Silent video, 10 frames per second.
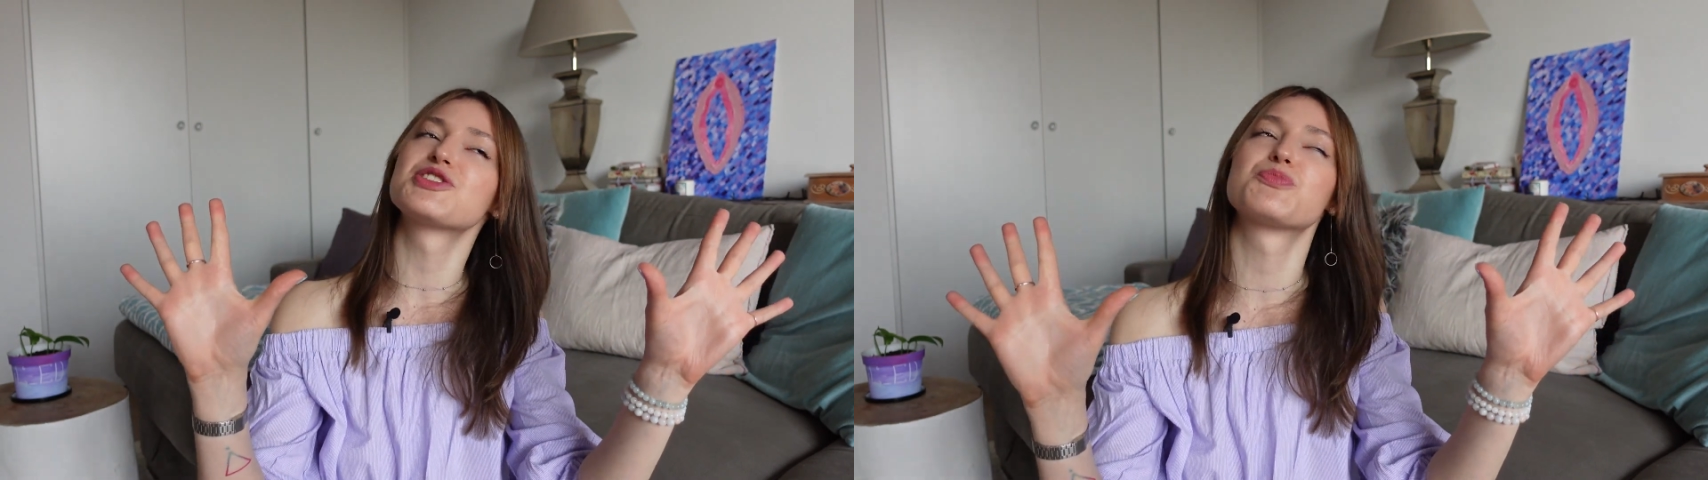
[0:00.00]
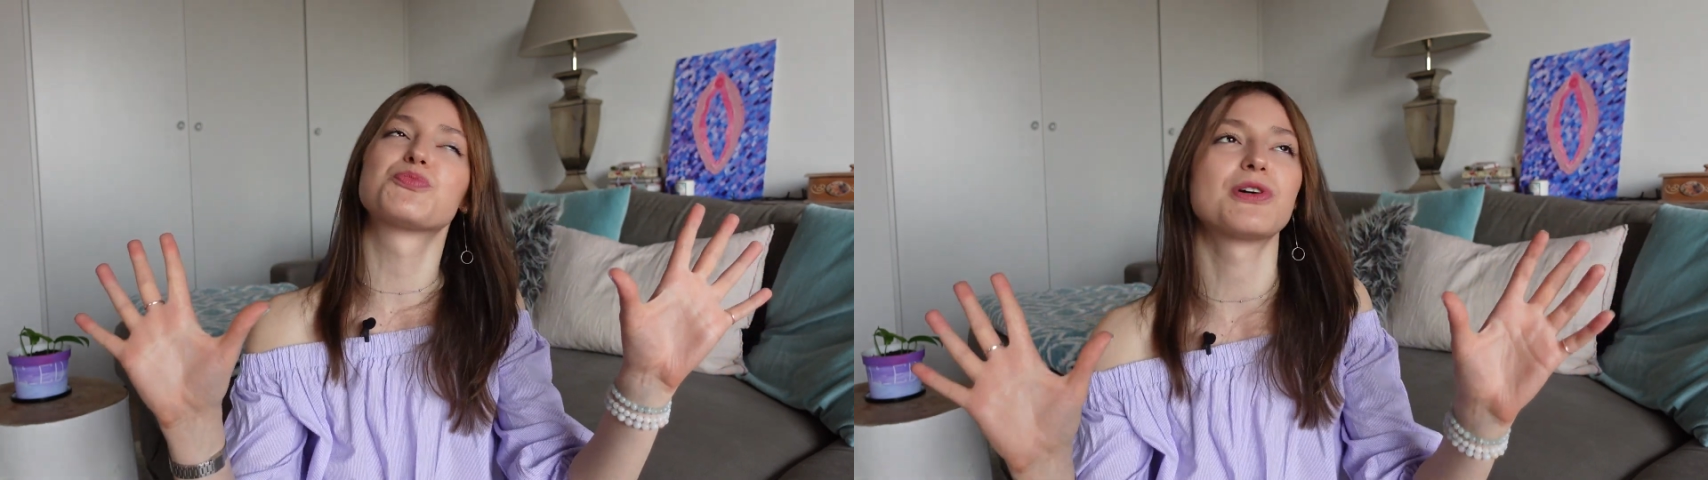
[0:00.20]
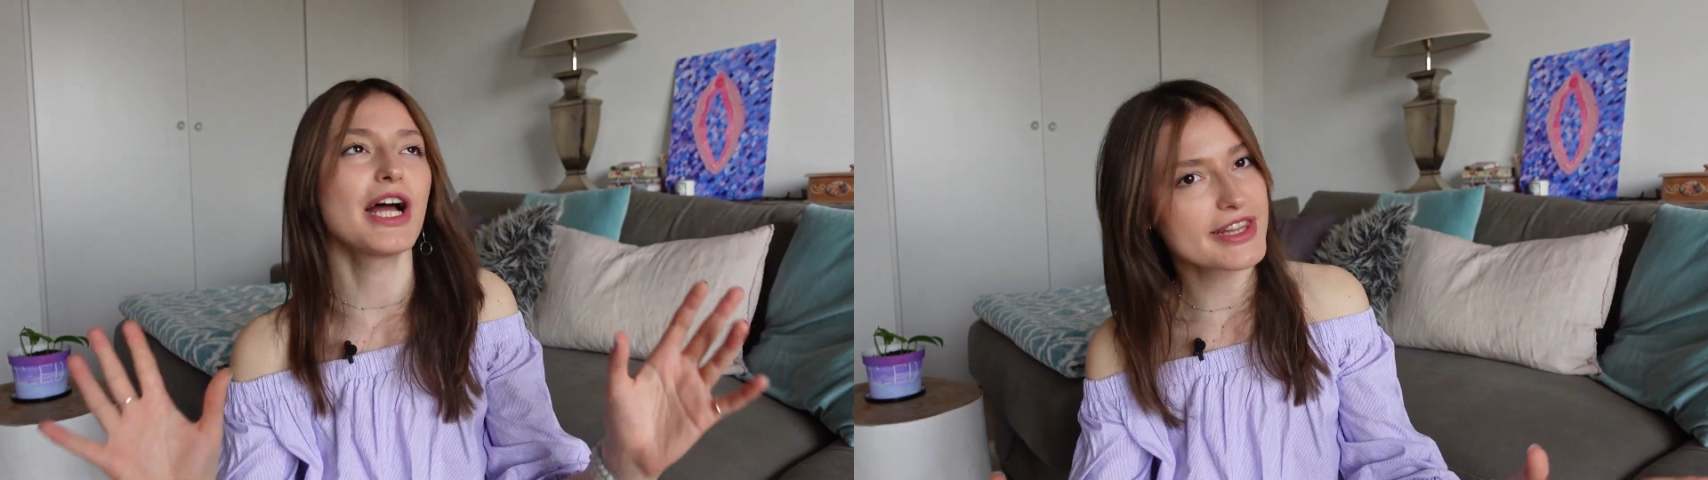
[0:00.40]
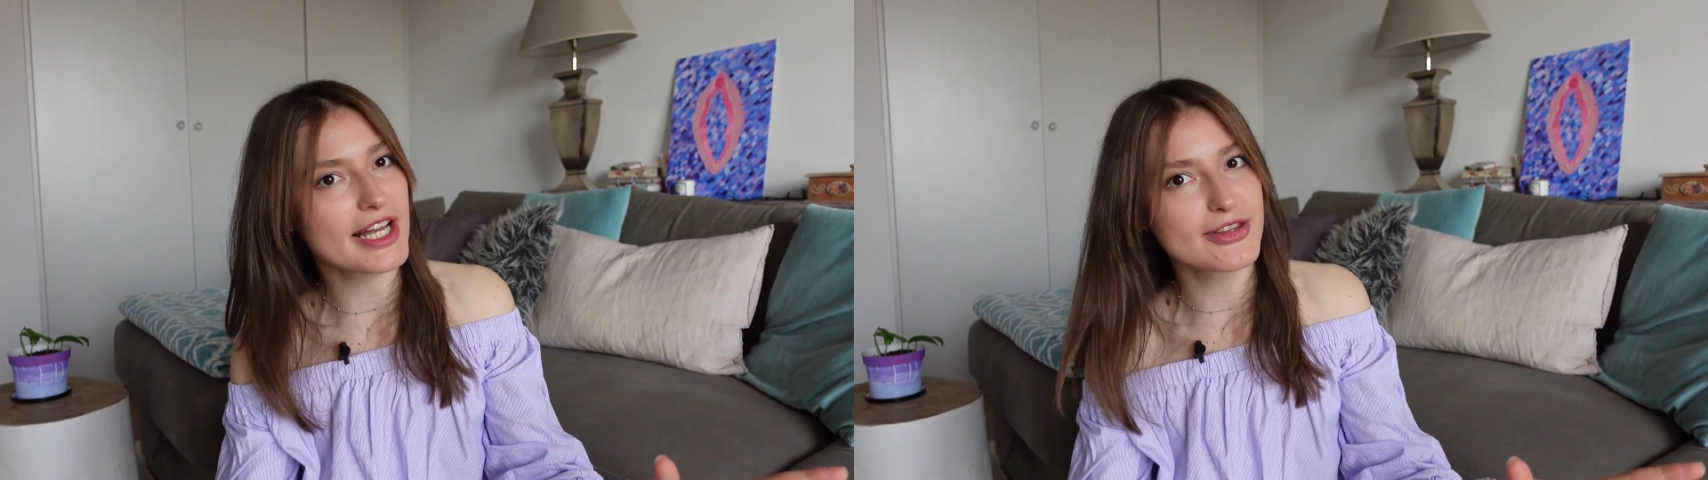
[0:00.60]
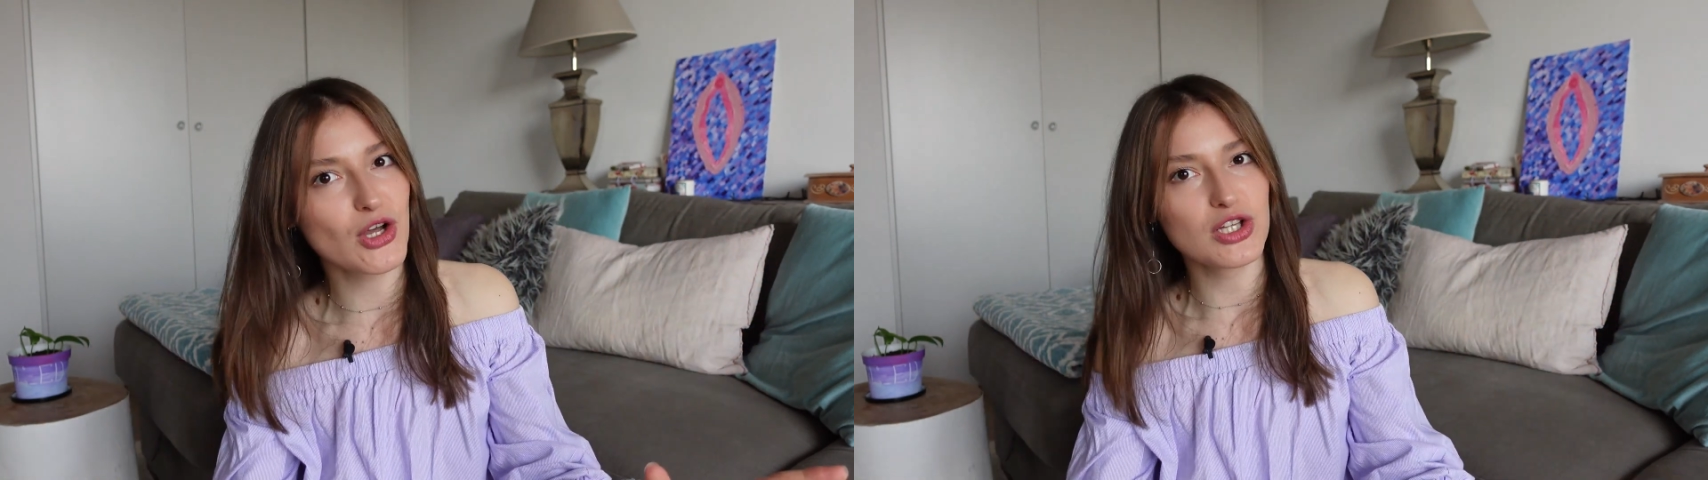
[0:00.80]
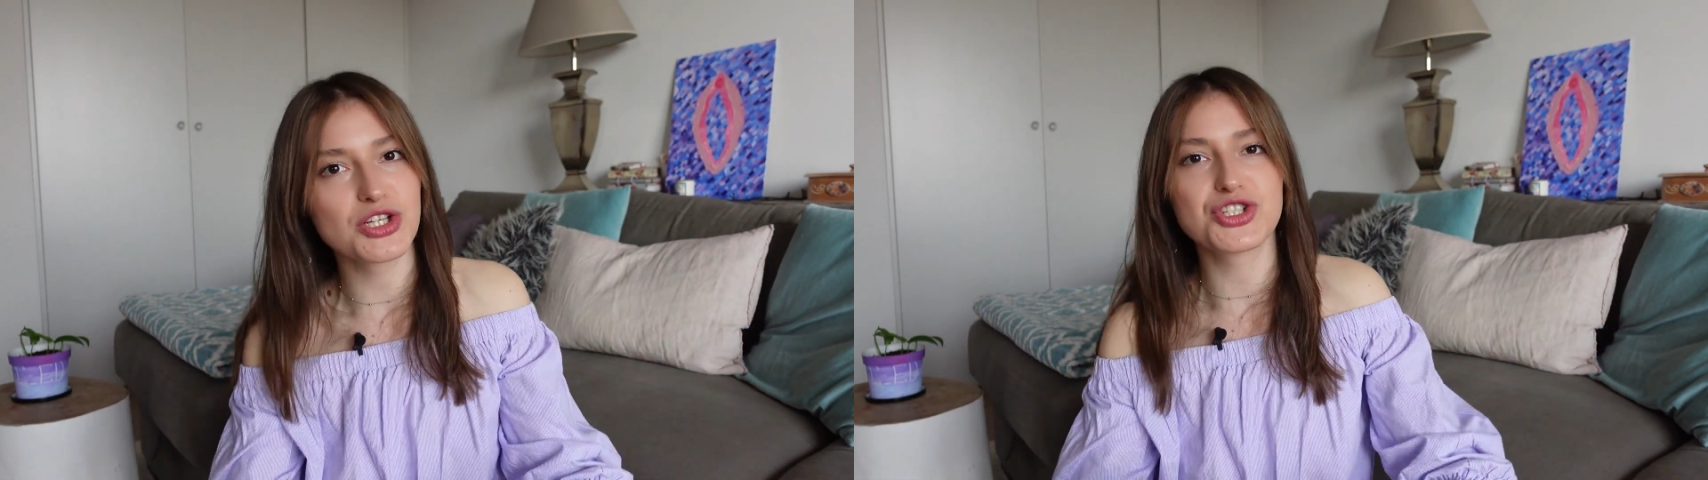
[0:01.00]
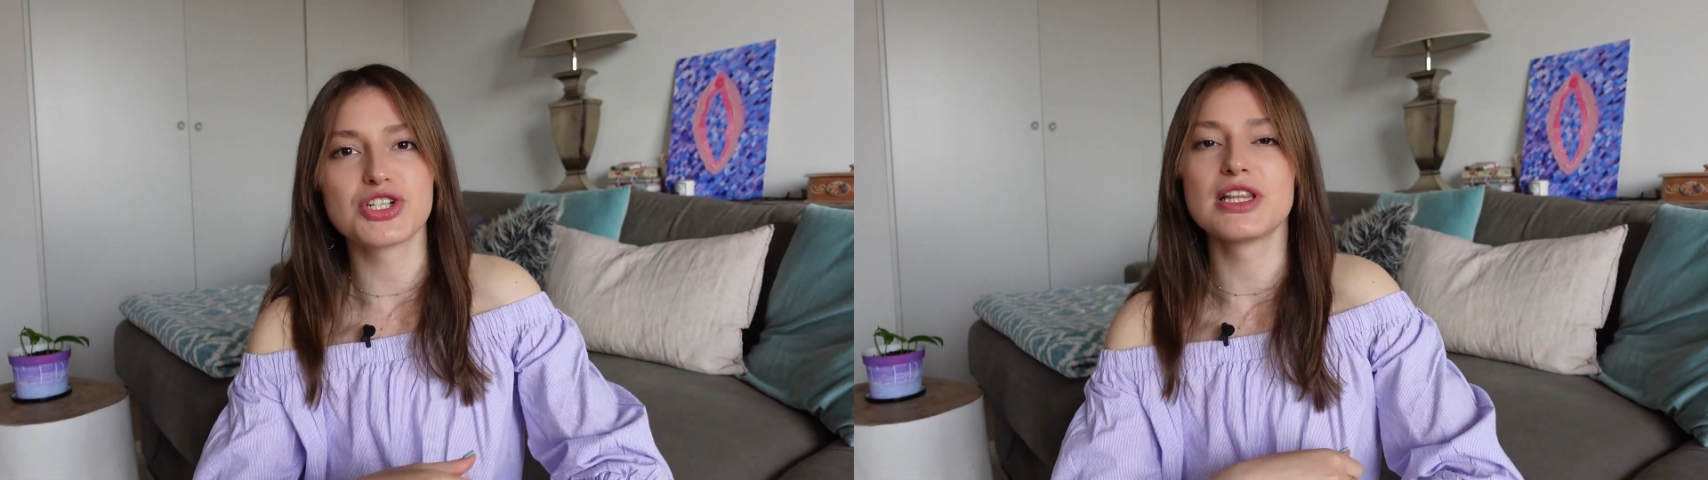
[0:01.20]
spread that knowledge.